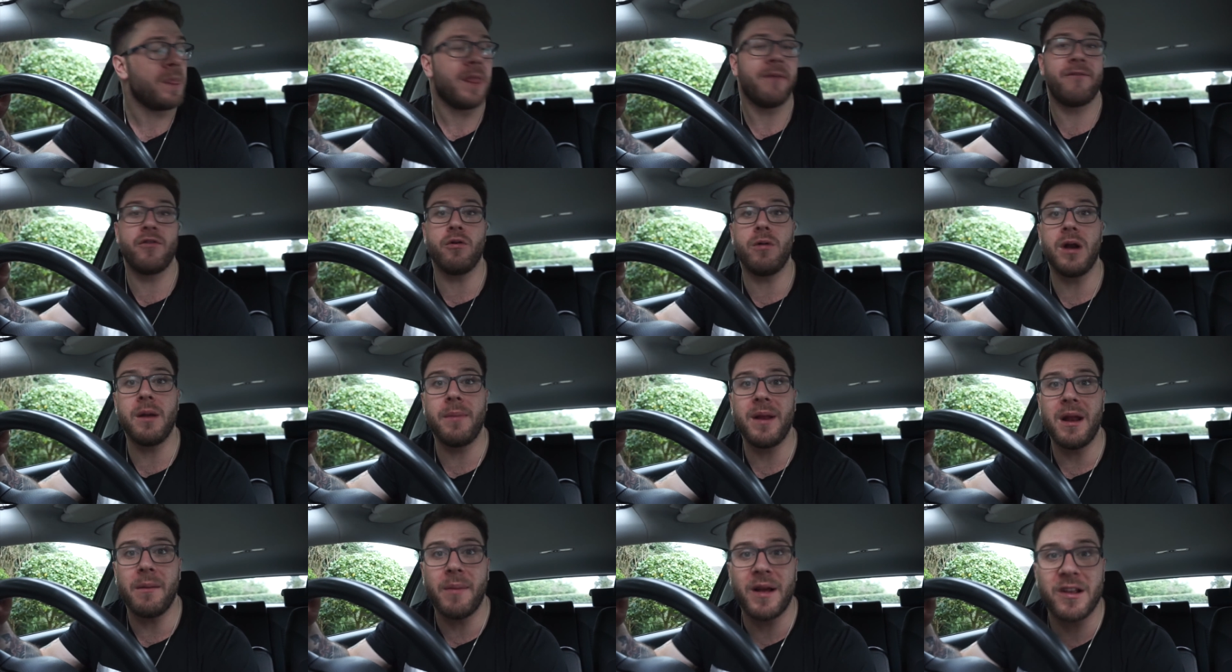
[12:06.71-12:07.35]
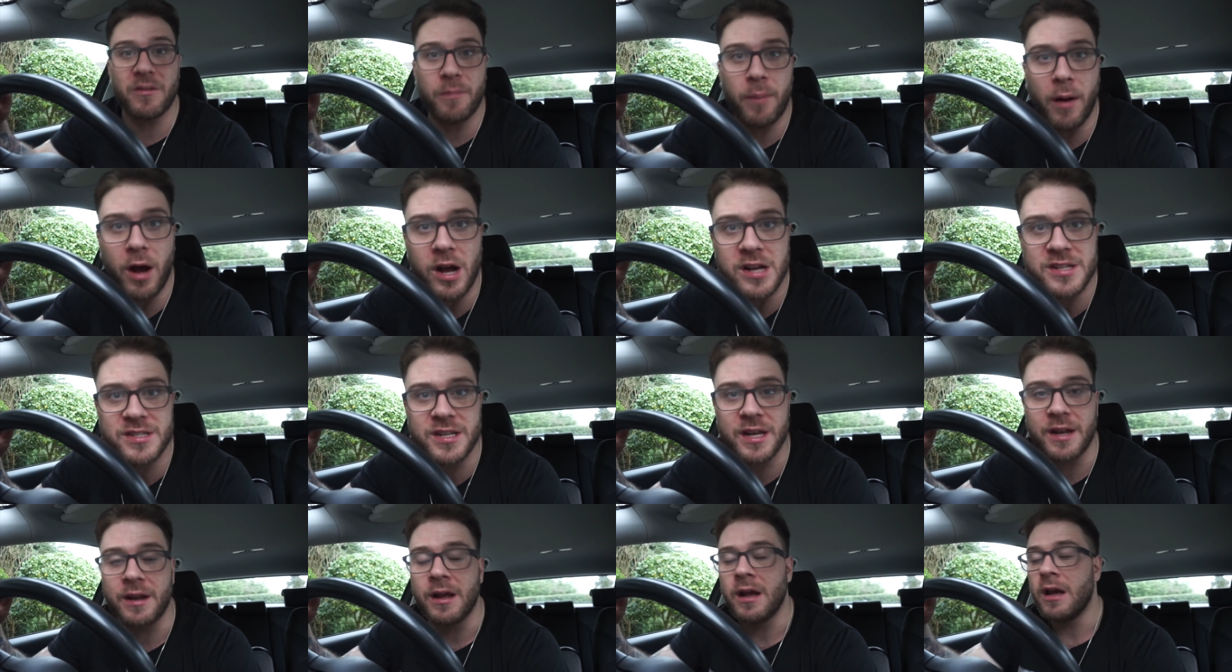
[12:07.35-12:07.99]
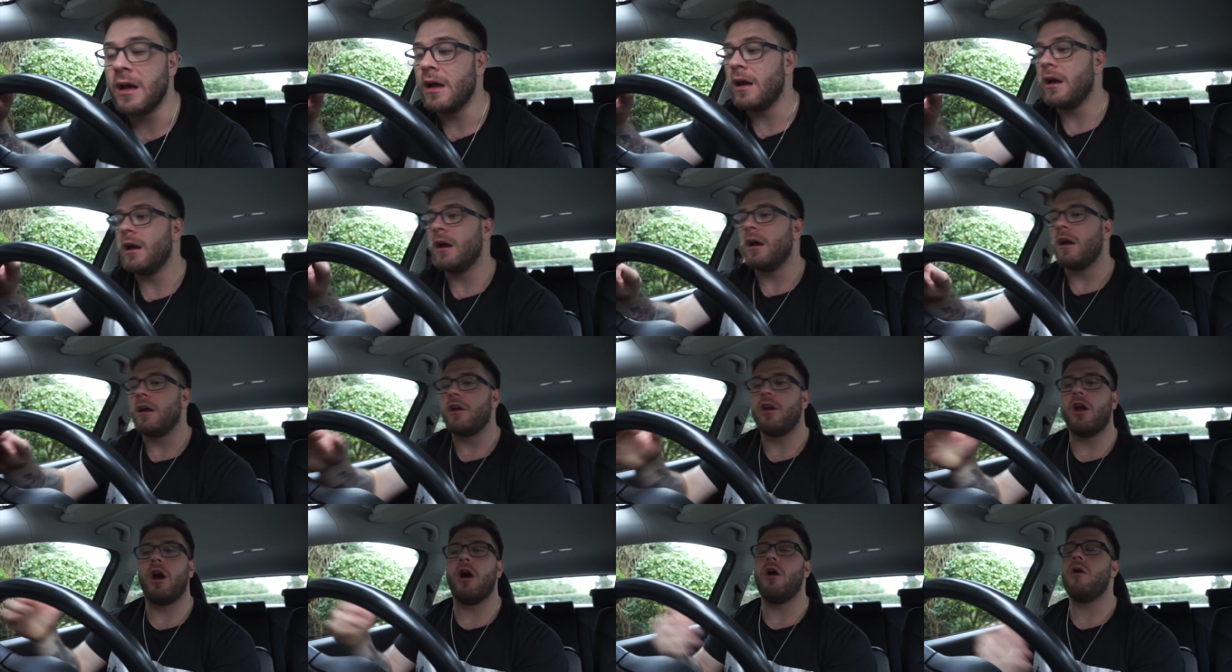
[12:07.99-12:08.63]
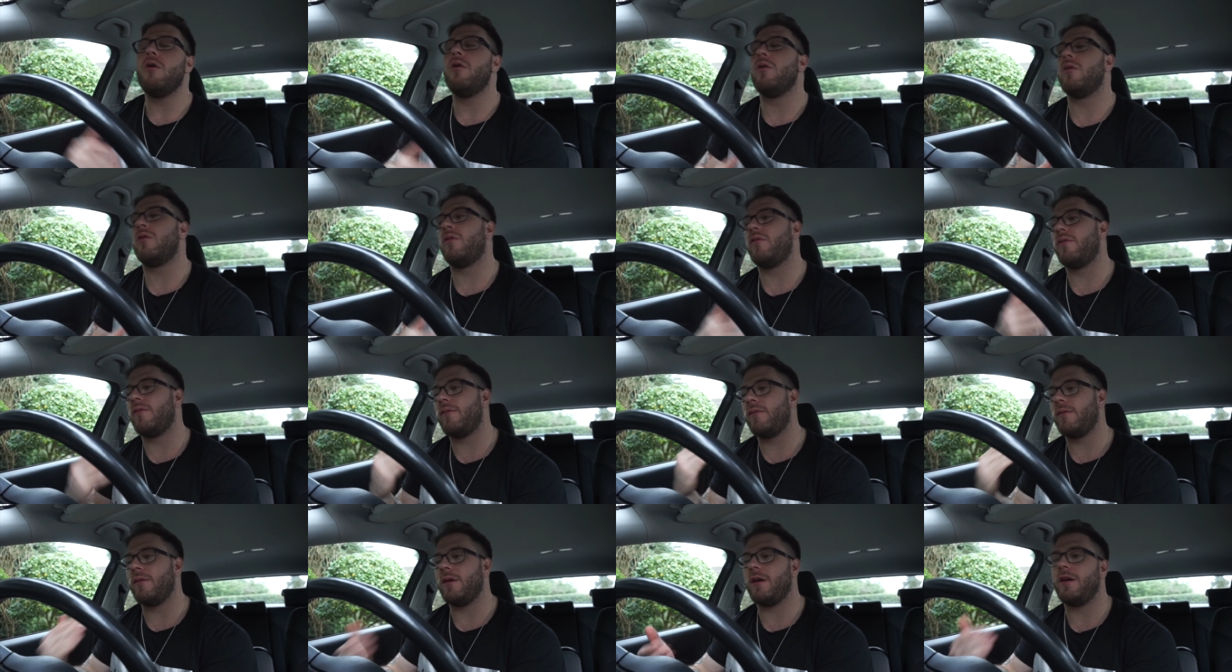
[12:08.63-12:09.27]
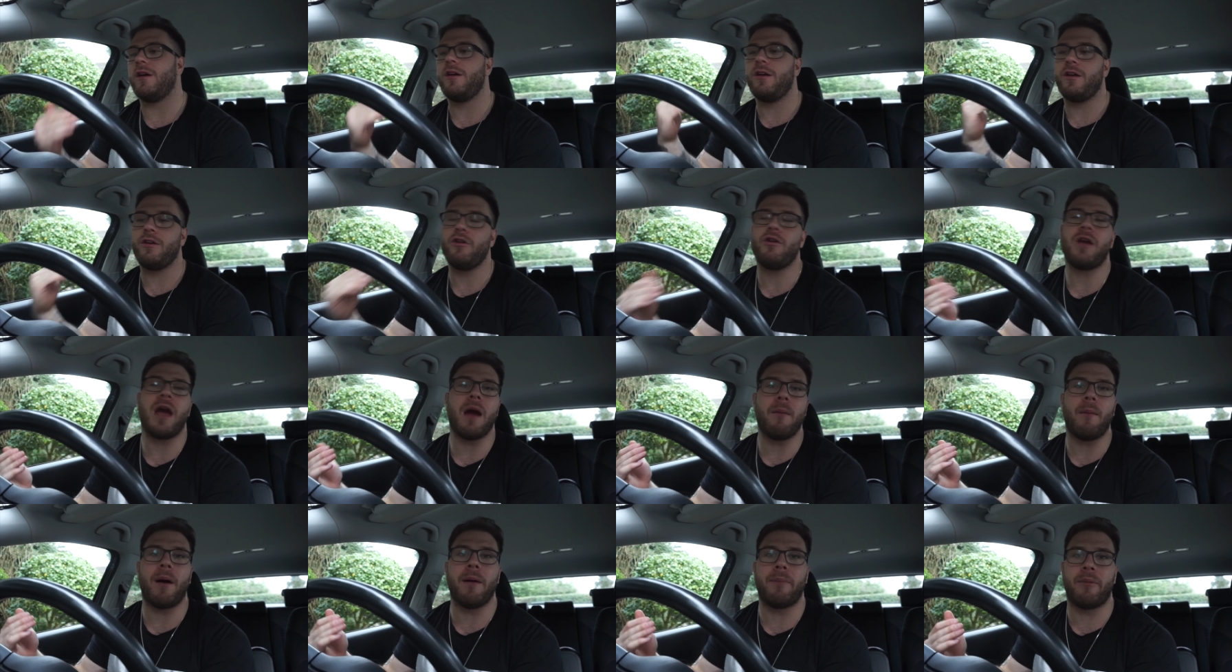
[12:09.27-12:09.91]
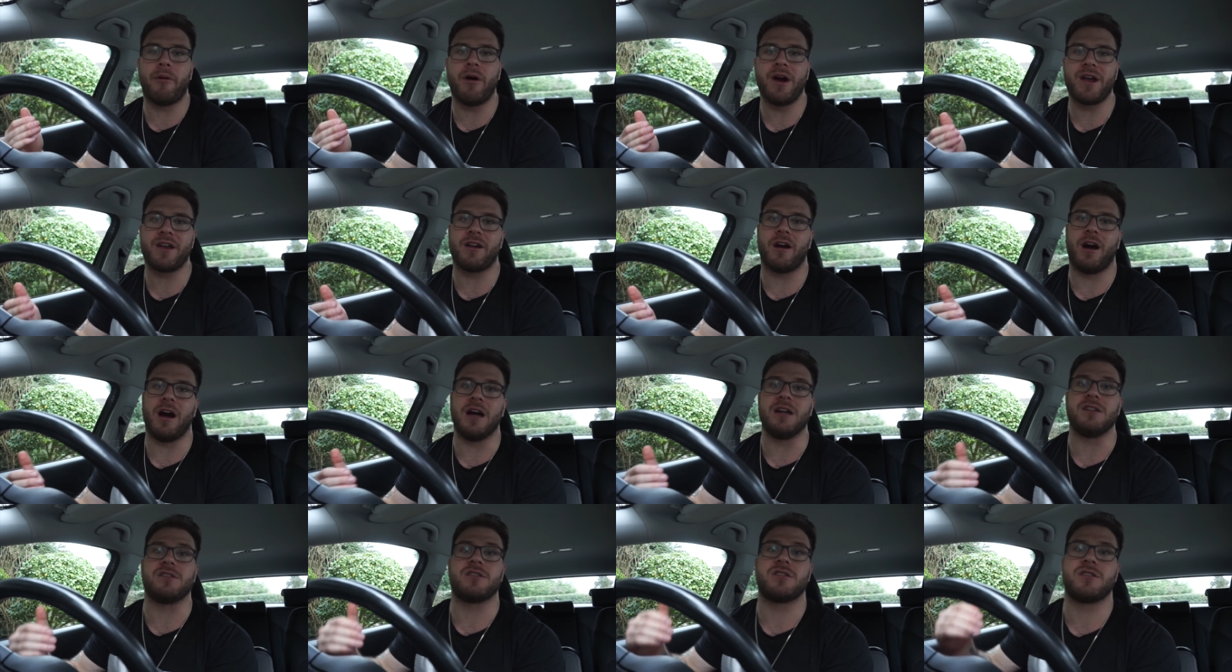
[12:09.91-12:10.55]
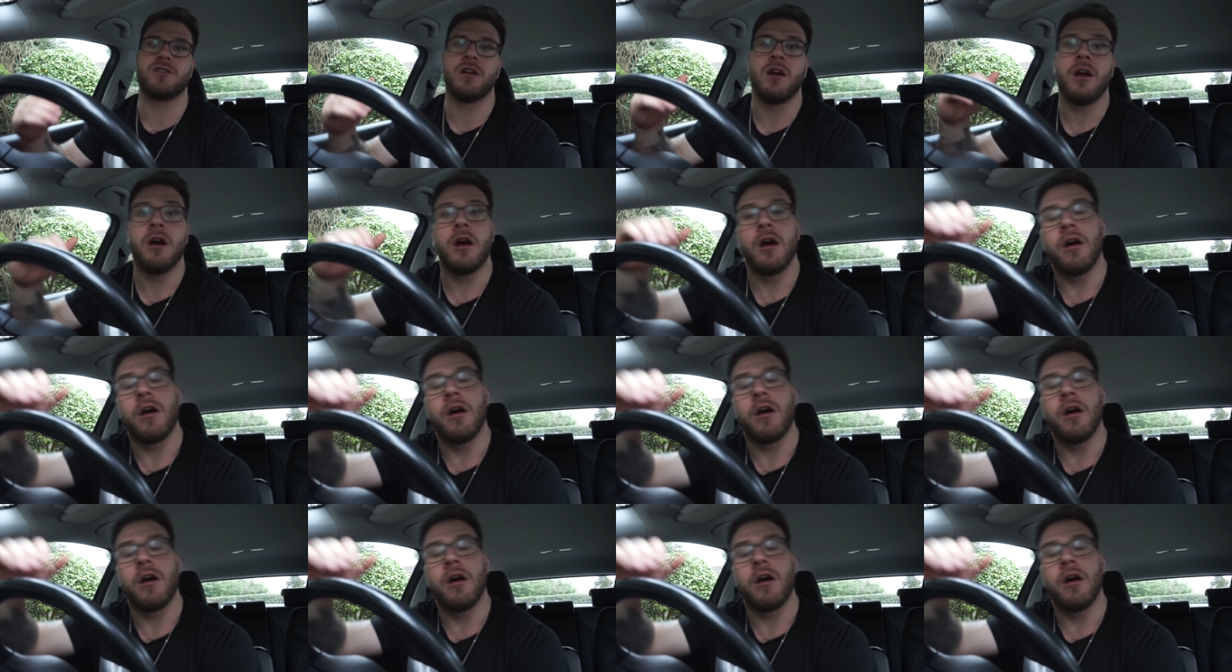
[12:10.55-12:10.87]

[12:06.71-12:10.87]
If you want to be the best person, you know, you get my point, guys.